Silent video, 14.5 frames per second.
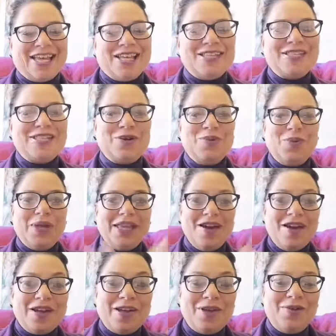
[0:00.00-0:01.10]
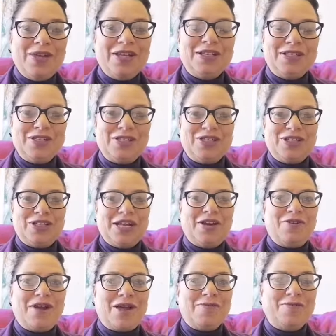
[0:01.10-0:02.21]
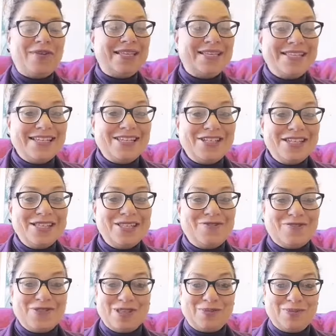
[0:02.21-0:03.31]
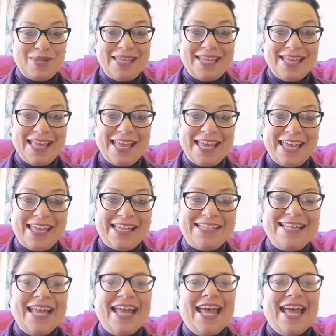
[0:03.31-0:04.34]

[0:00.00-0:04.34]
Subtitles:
So we are going to share our messages for the week ahead.